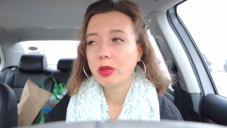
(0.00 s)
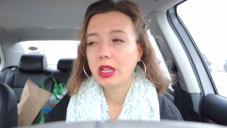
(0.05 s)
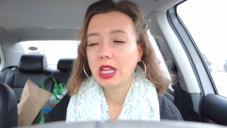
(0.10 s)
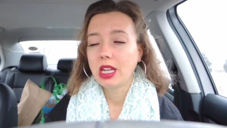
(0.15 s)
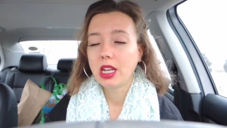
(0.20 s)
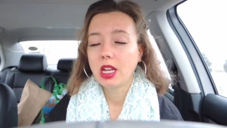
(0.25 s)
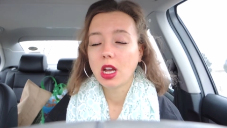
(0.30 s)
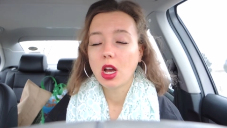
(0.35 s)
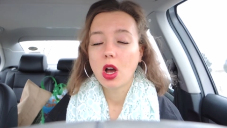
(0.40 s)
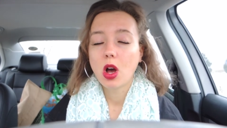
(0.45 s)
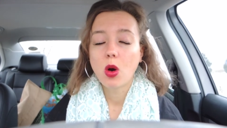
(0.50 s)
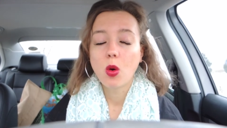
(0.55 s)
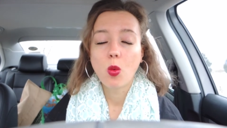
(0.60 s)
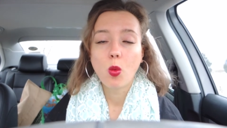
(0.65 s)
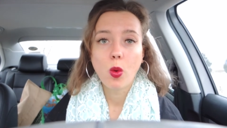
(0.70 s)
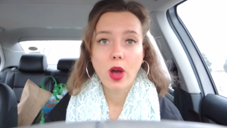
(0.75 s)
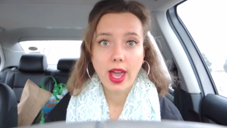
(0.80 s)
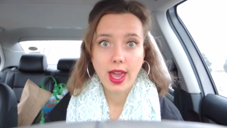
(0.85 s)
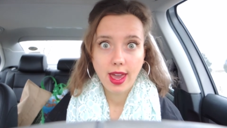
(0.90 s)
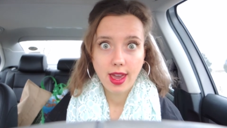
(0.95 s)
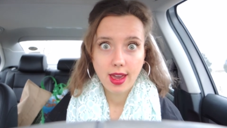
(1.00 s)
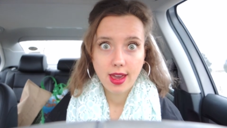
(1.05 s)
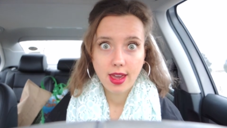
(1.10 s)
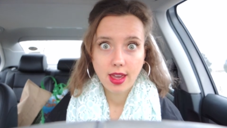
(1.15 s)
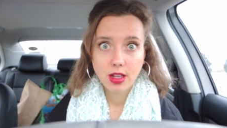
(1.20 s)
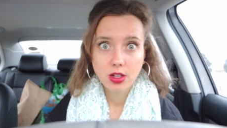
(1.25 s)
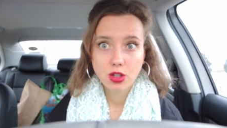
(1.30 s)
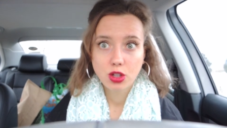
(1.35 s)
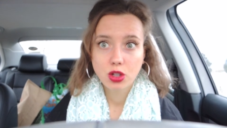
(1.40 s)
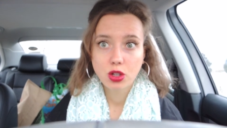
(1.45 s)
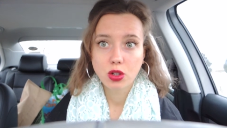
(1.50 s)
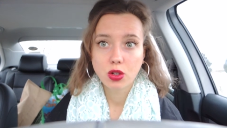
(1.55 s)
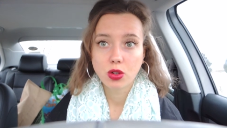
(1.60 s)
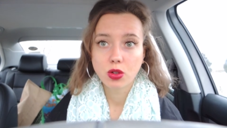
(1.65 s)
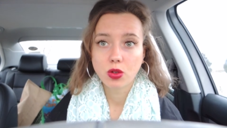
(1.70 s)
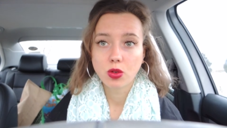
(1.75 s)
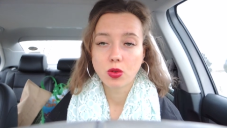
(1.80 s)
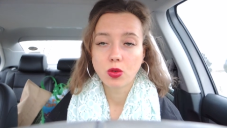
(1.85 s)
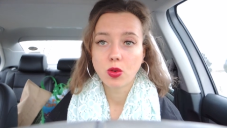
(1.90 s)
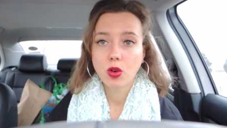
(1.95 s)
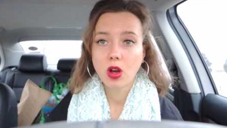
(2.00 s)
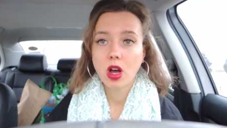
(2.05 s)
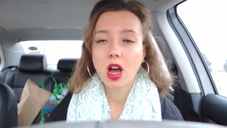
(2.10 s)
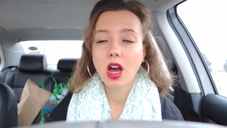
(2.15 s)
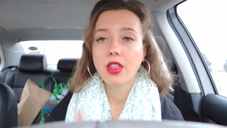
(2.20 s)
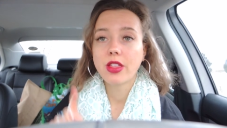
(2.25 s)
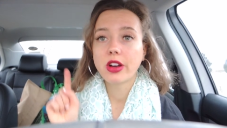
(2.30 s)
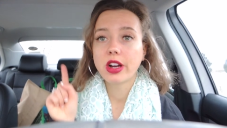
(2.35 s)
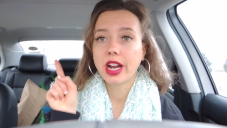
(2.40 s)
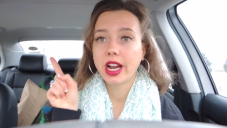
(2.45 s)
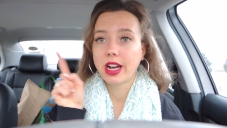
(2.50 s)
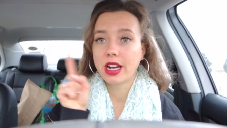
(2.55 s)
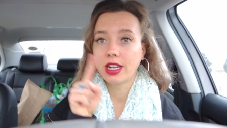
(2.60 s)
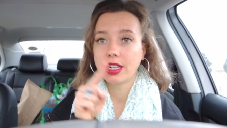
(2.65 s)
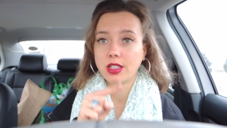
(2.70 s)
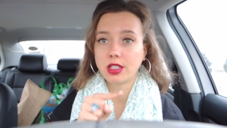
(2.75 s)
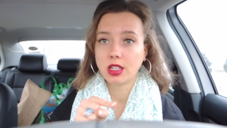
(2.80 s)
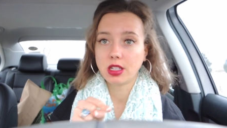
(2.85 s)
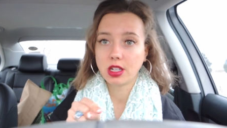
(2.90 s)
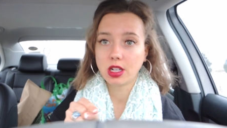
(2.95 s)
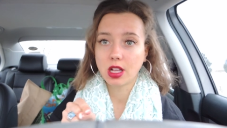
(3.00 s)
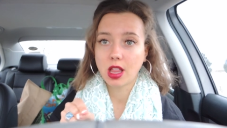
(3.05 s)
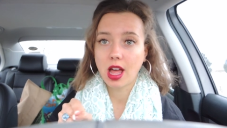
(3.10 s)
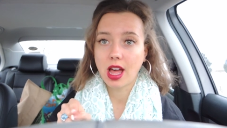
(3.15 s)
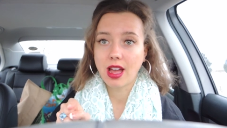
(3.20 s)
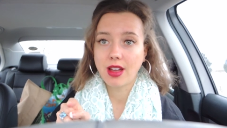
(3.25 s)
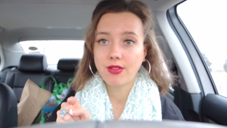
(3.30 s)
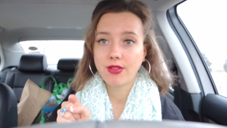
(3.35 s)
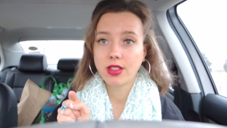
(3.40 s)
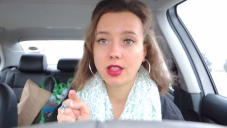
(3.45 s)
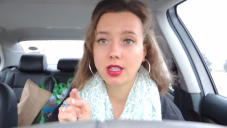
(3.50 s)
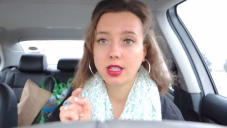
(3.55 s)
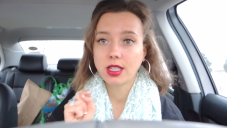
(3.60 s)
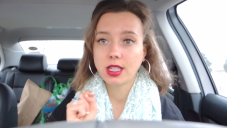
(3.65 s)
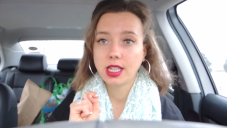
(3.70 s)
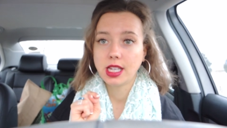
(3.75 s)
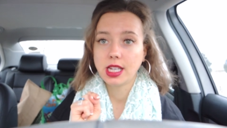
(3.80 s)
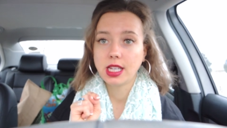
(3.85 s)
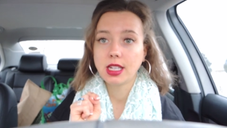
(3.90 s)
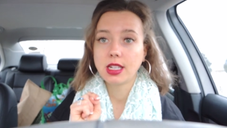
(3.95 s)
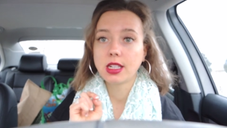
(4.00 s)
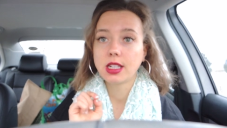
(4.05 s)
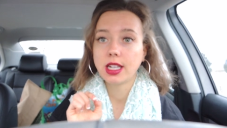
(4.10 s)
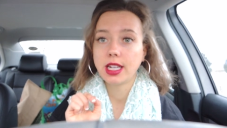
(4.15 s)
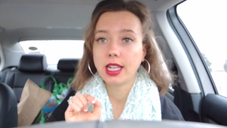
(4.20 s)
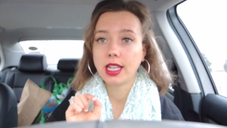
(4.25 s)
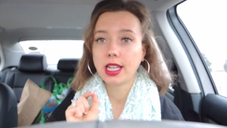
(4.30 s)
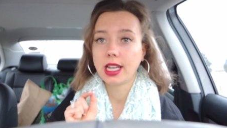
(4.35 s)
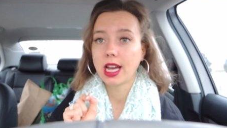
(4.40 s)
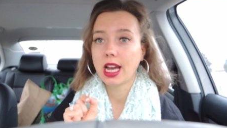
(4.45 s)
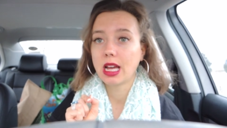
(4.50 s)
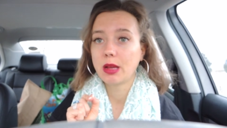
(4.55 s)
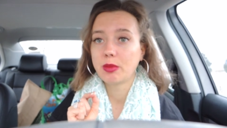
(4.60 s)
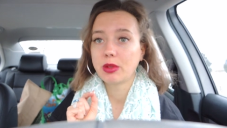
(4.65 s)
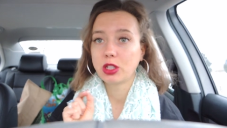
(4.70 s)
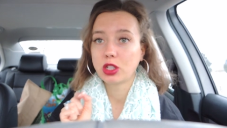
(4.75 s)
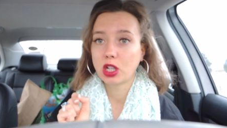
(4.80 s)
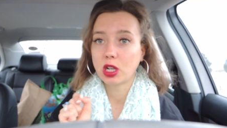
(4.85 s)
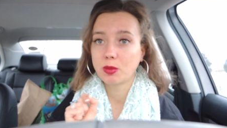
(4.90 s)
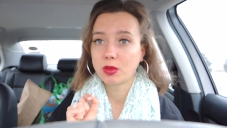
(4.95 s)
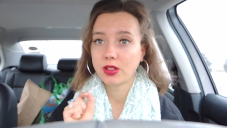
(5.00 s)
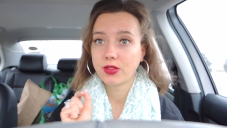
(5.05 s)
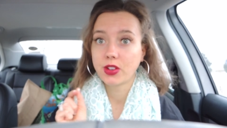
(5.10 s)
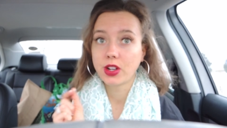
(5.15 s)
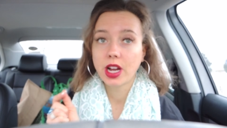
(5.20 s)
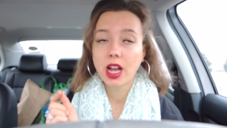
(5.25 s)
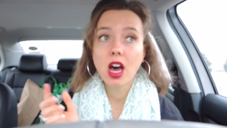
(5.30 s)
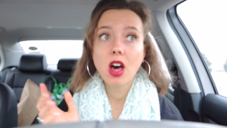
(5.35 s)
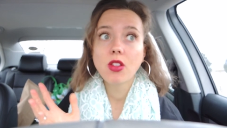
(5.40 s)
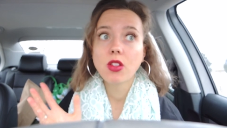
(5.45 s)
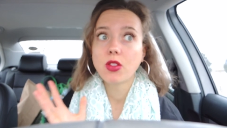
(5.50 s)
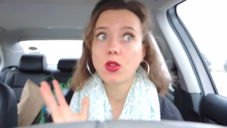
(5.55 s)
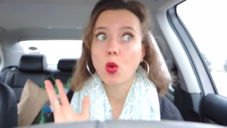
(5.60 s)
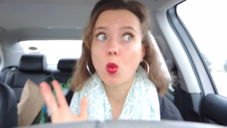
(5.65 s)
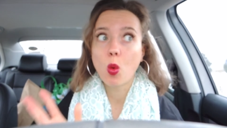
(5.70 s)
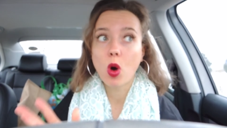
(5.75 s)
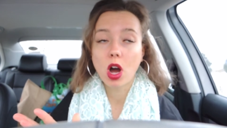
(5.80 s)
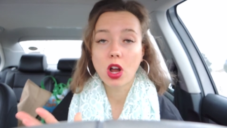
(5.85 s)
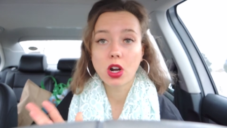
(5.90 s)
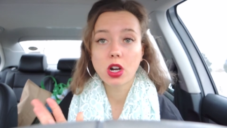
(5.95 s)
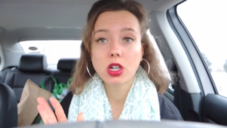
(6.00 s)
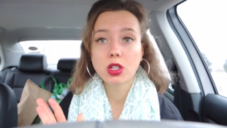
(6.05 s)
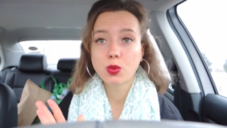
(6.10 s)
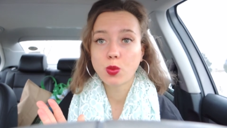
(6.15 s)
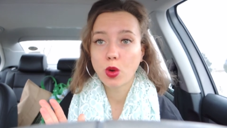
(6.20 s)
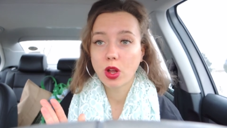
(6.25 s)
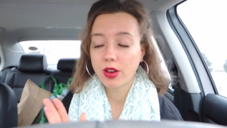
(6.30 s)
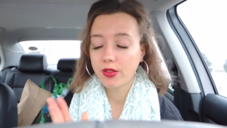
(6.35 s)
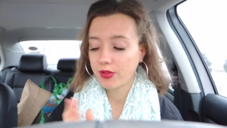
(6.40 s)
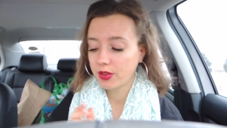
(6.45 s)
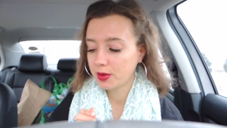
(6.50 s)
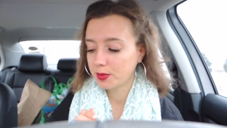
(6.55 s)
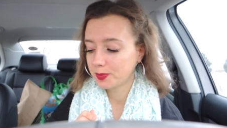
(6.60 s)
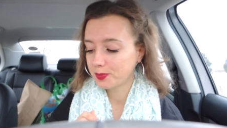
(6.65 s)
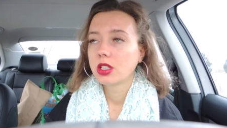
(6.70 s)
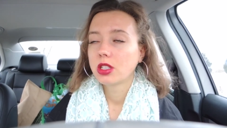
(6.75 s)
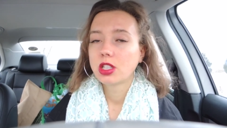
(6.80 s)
be awake to other areas in your life that need cleaning up in terms of your health, and the water is one of them.